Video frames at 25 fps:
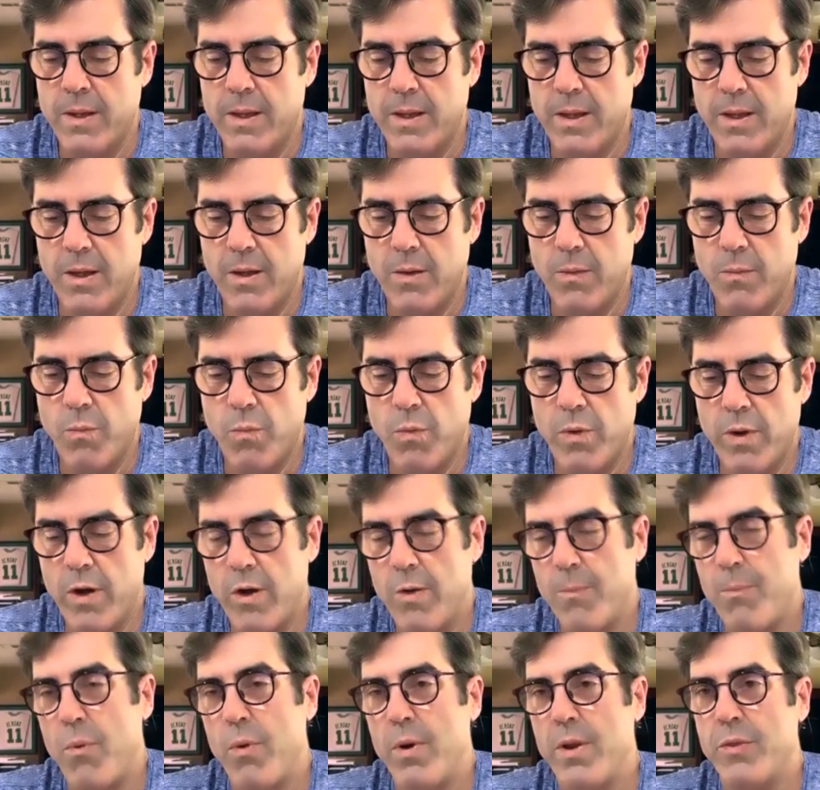
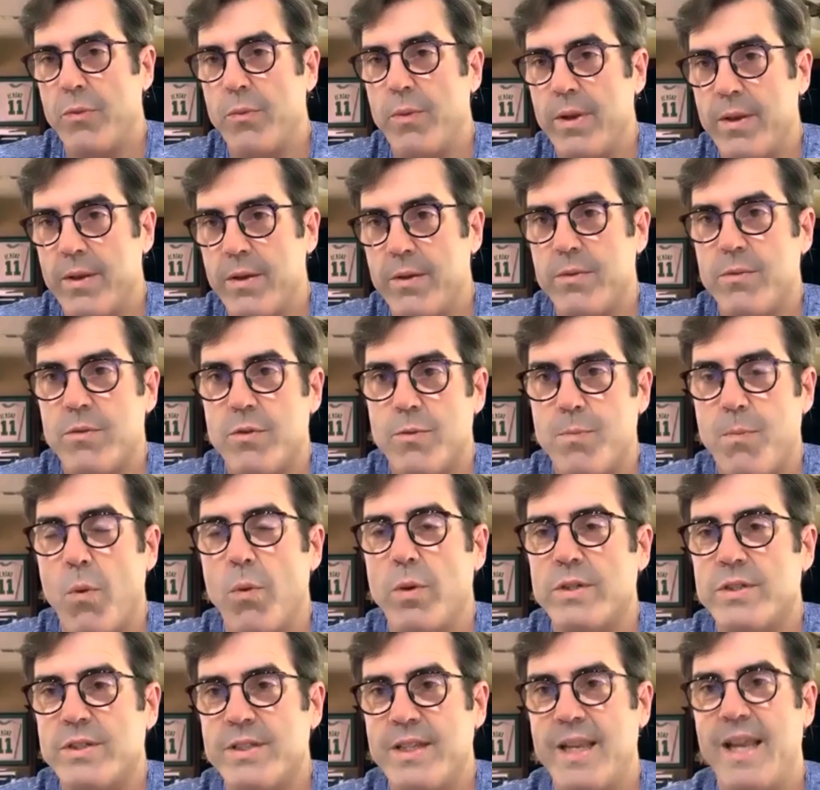100.3, the
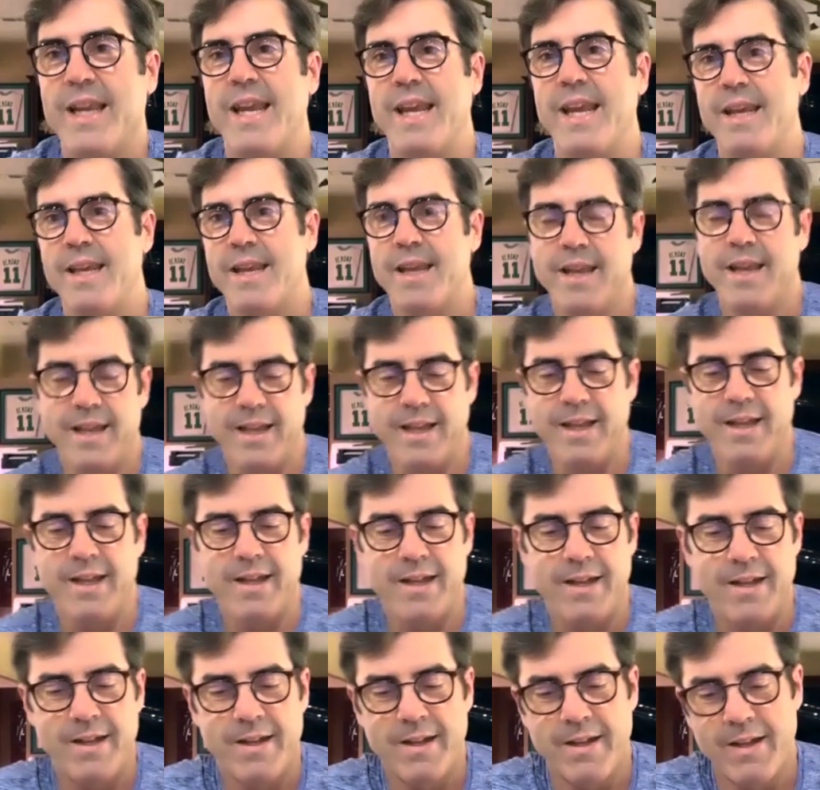Sports Ticket.
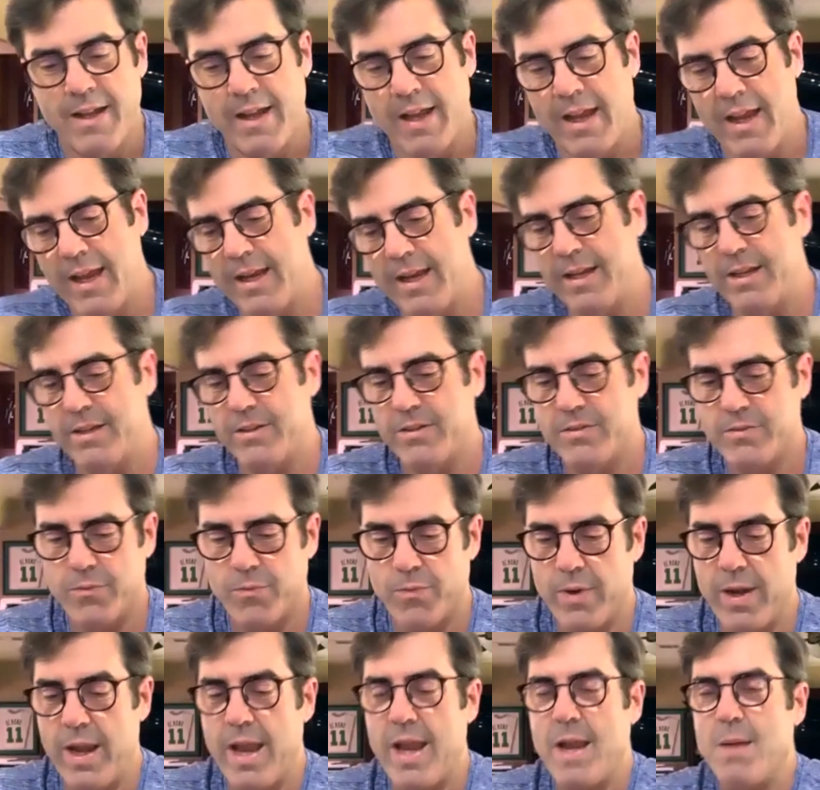And it's
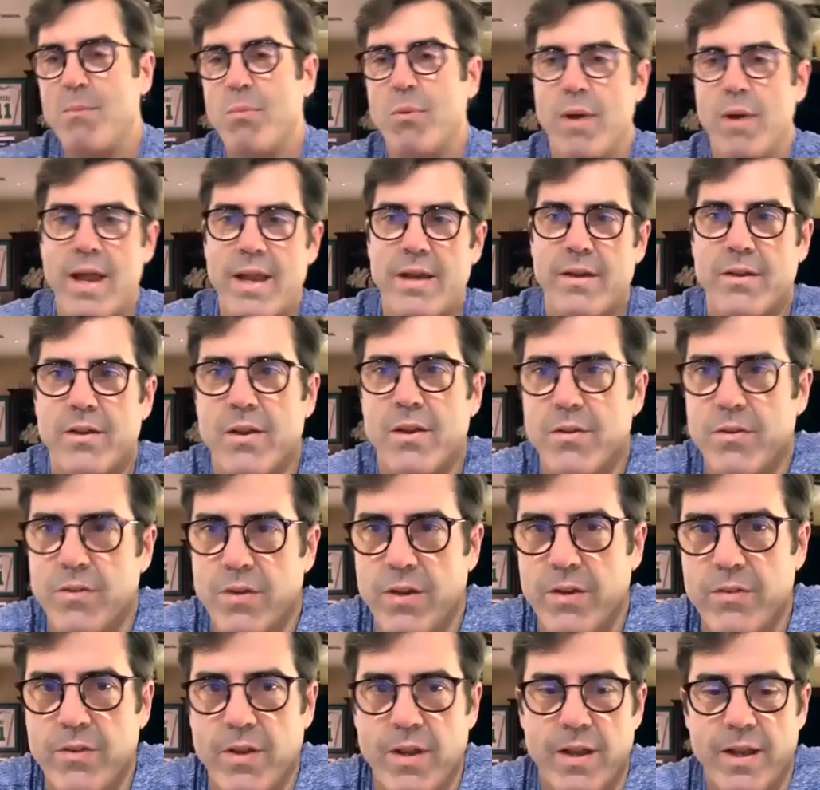Rene Brent.
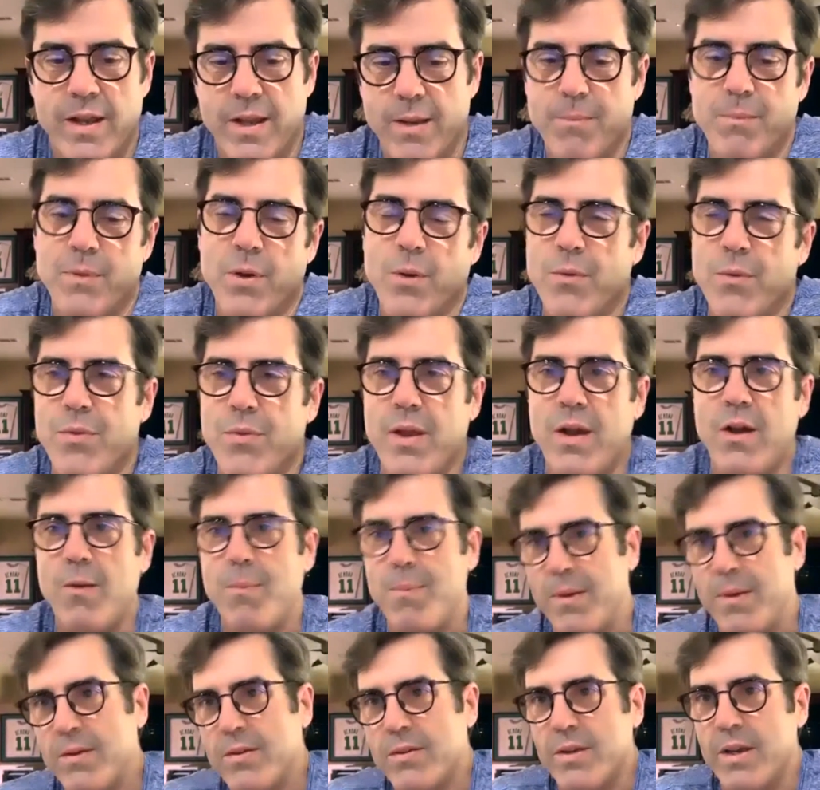She's a
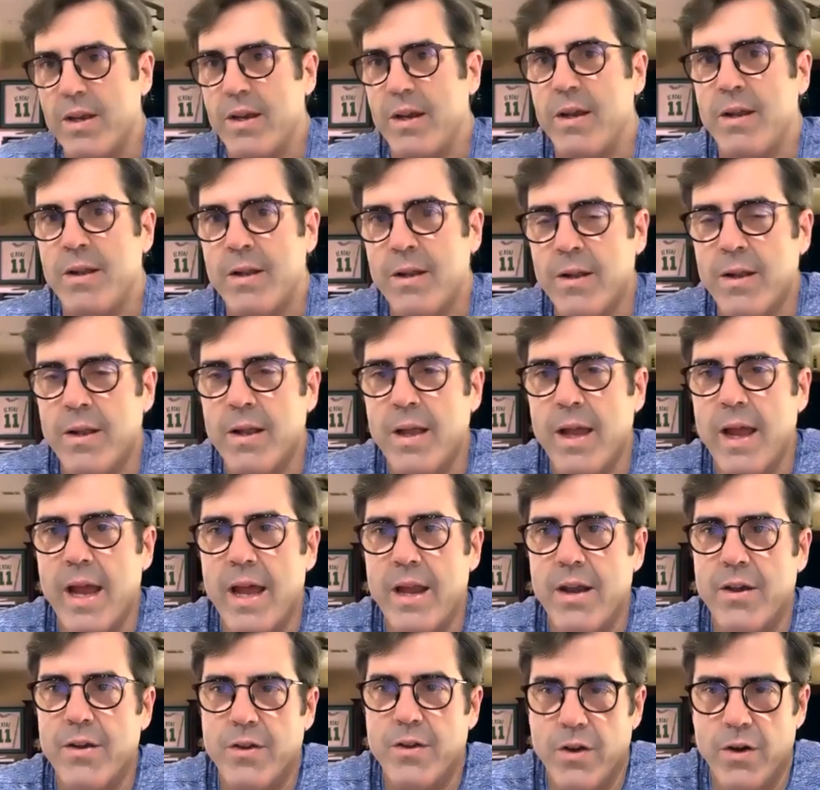hypnotherapist and
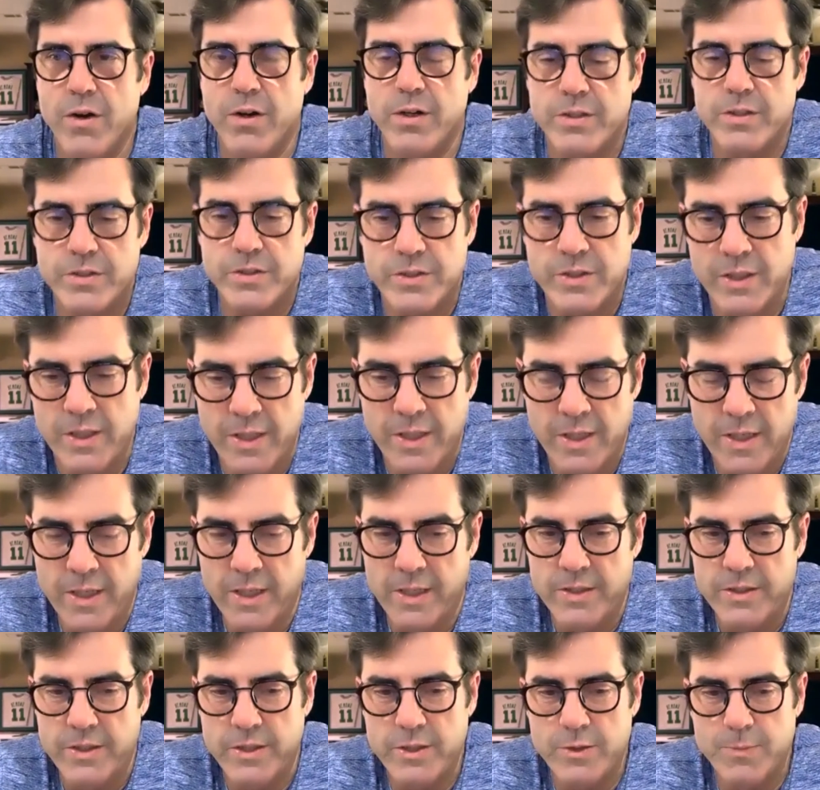a nurse.
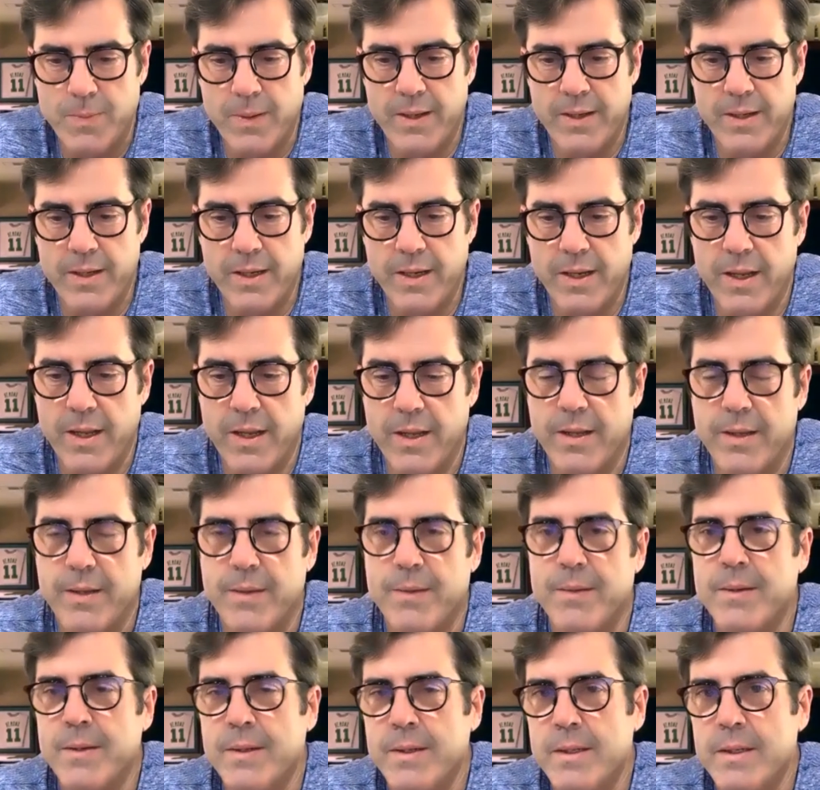She's been
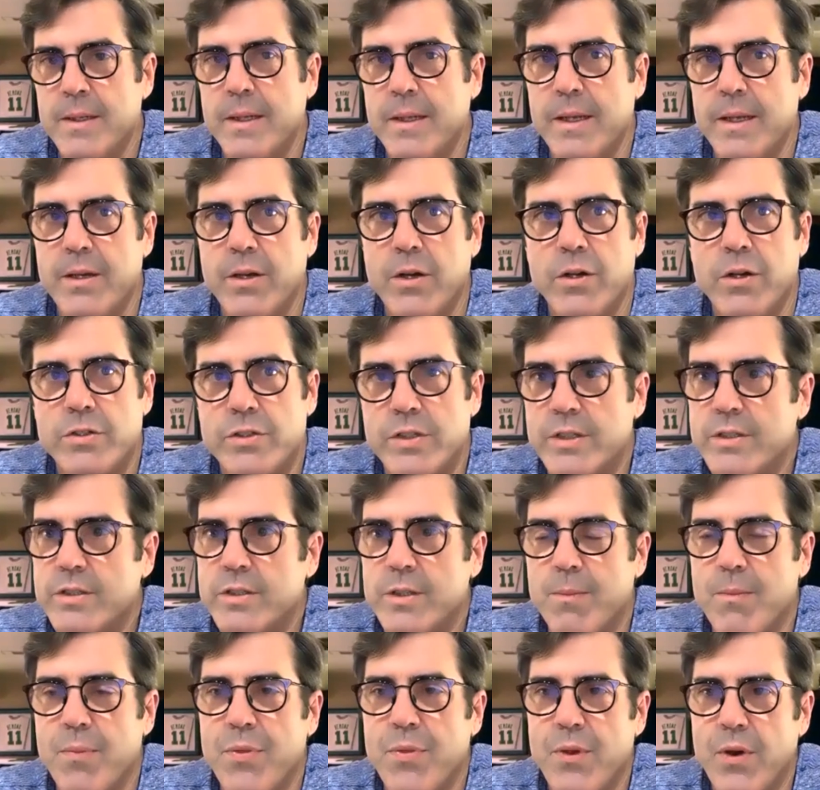in nursing
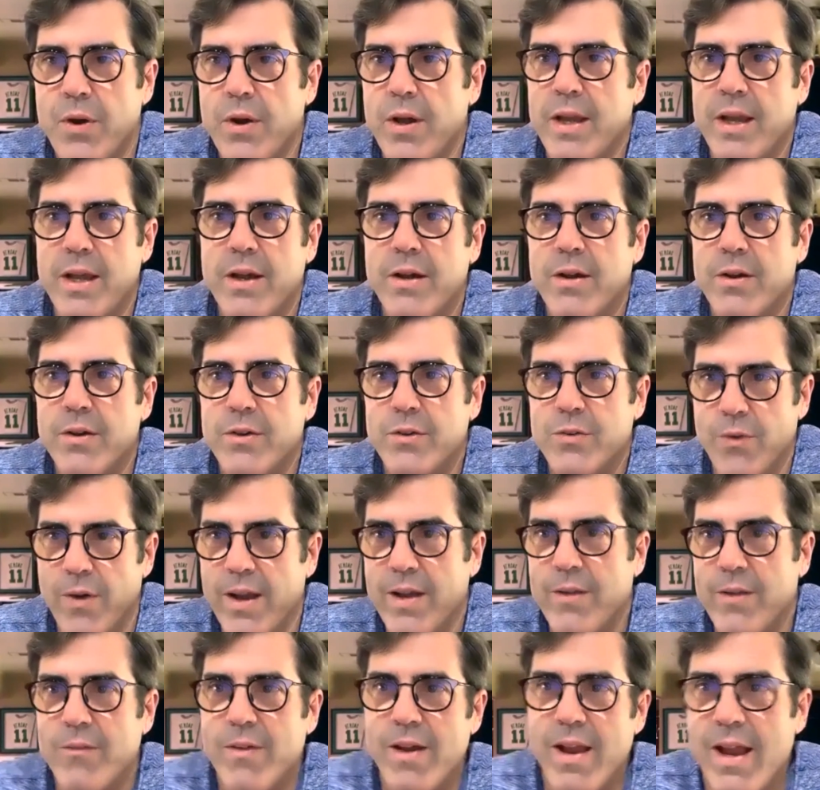some 30 years,
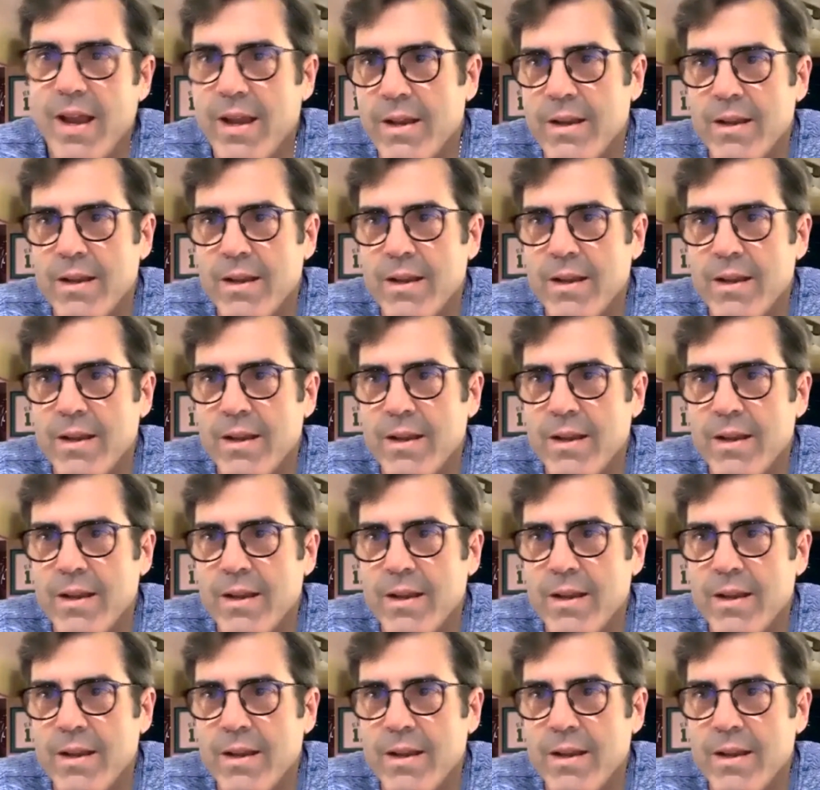right, Rene?